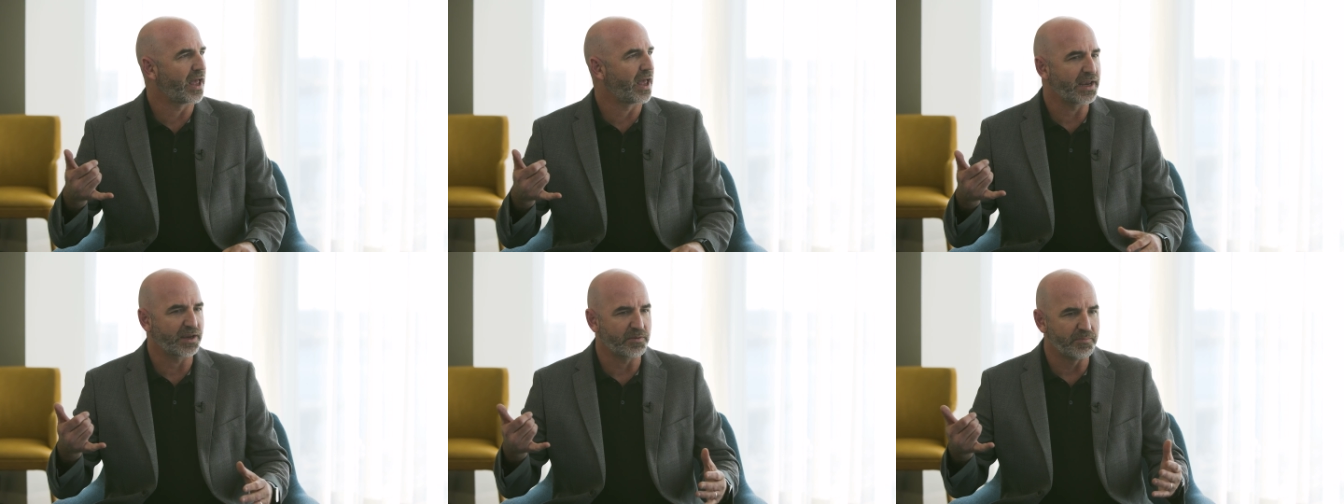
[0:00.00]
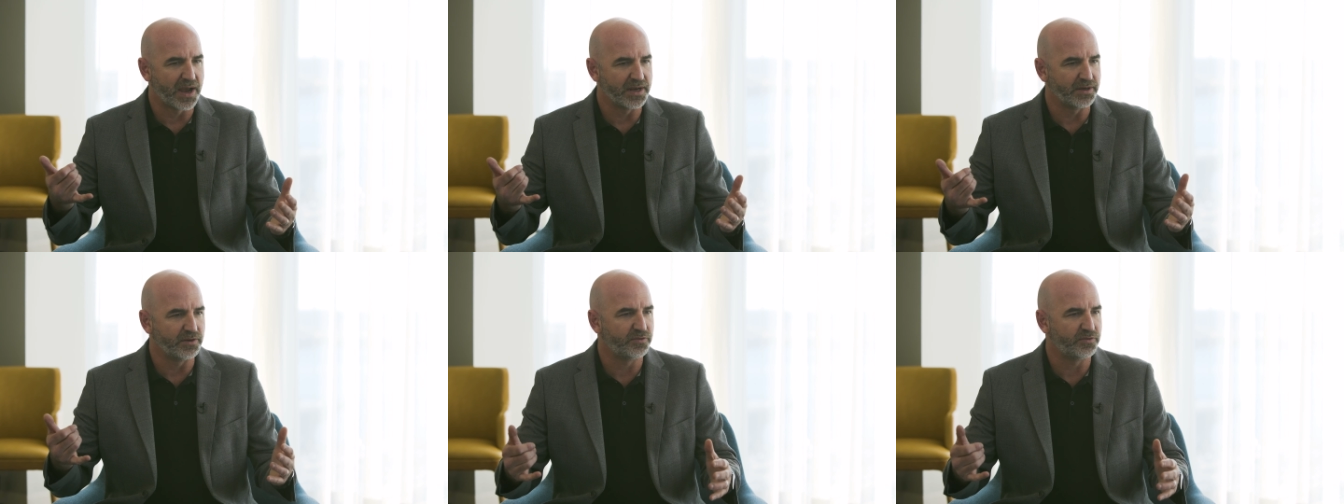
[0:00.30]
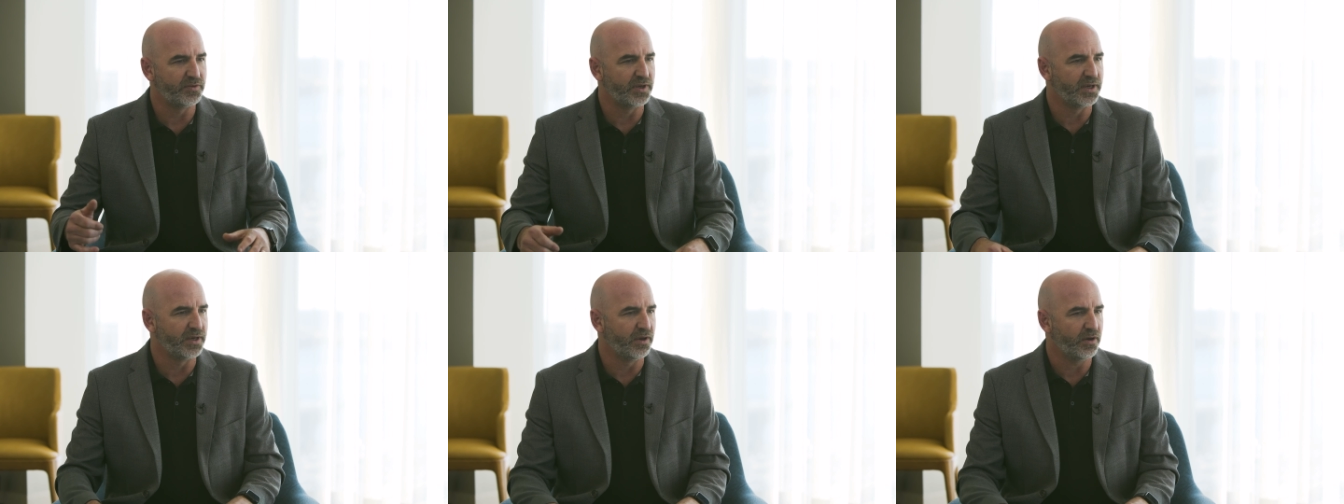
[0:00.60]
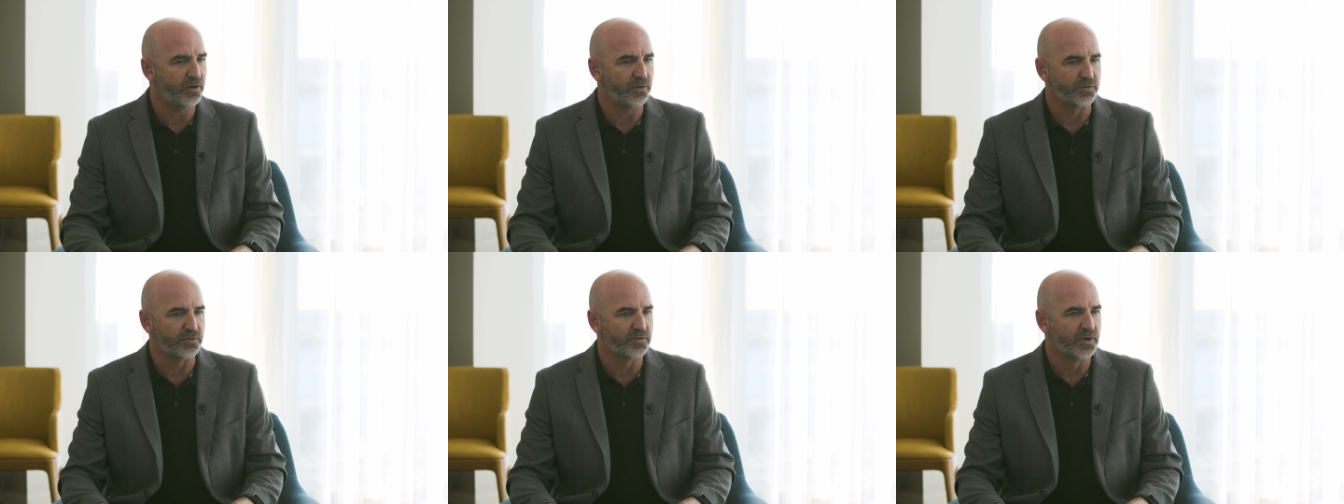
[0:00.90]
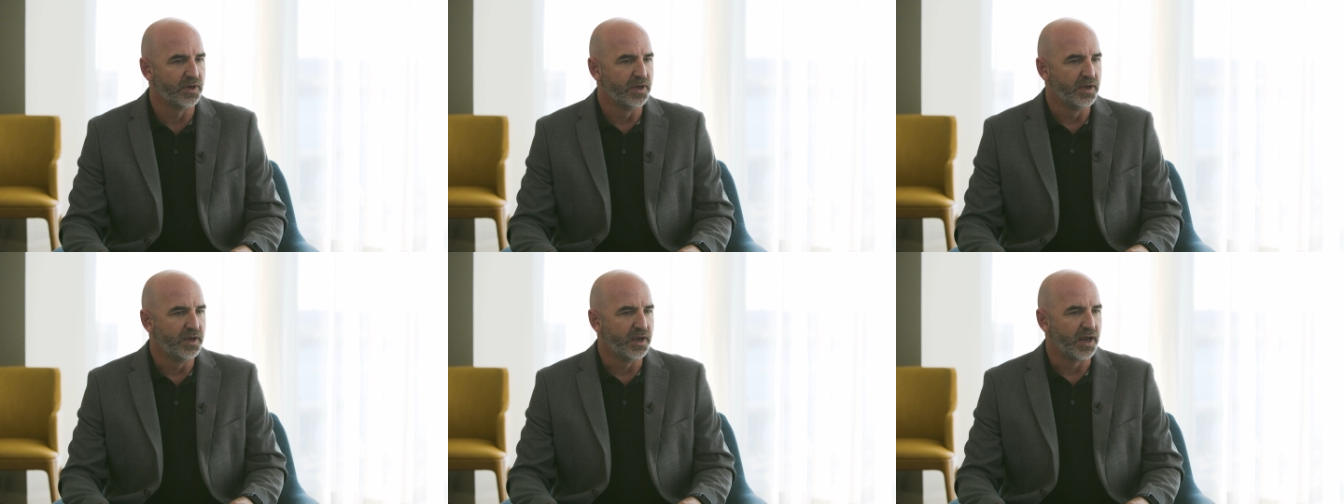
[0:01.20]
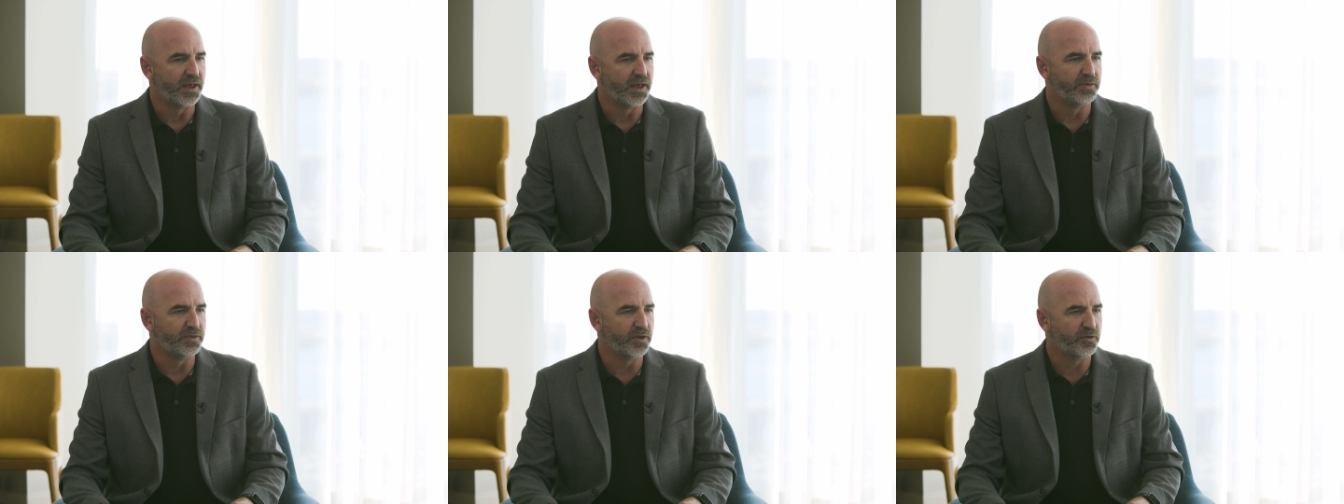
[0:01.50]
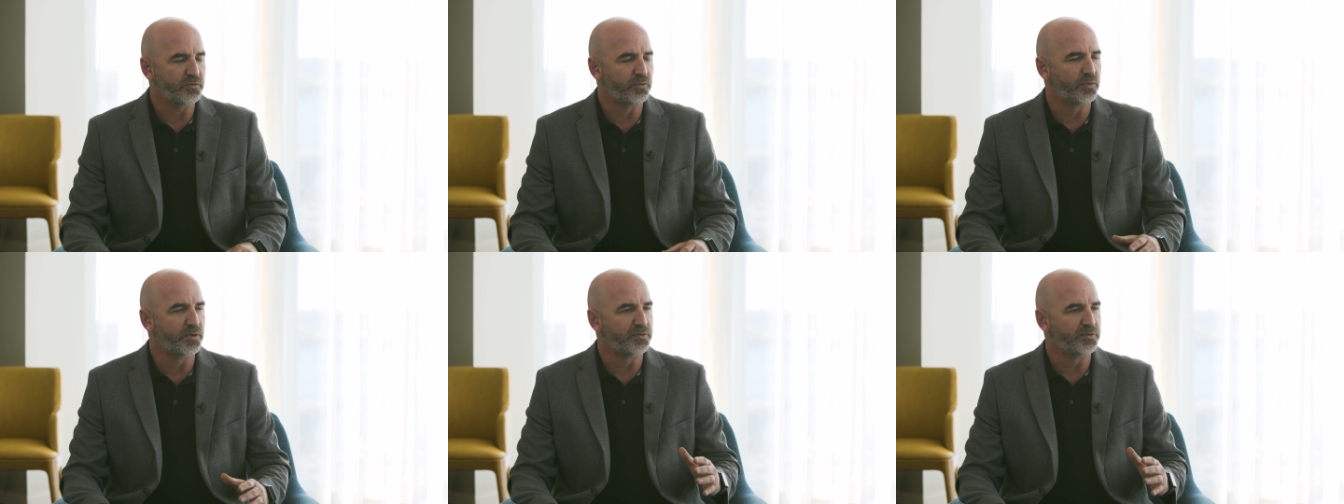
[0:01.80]
like minded CEOs. And
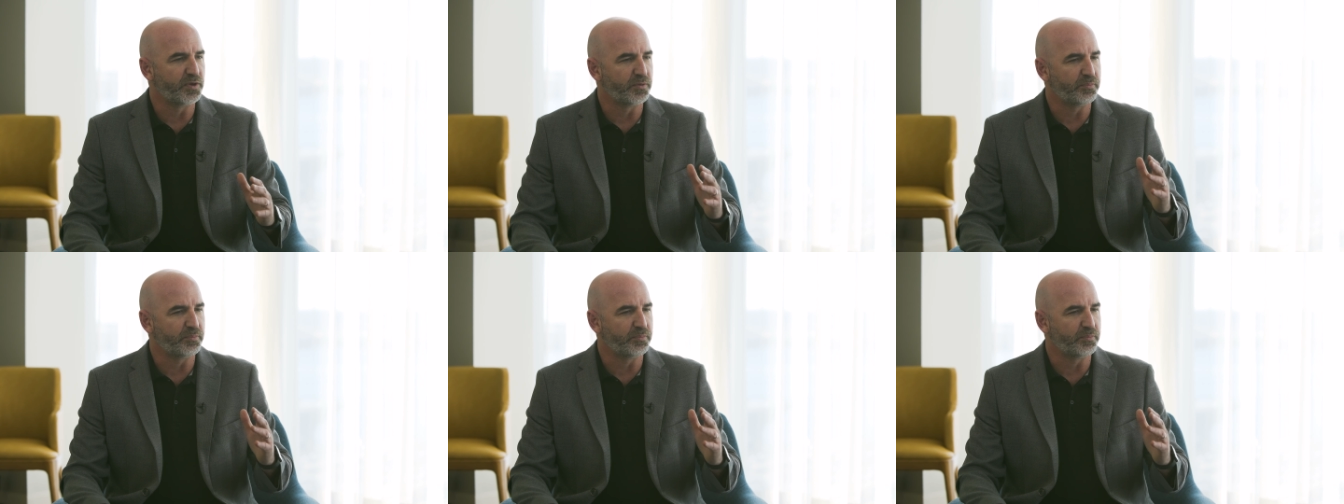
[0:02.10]
this yeah. was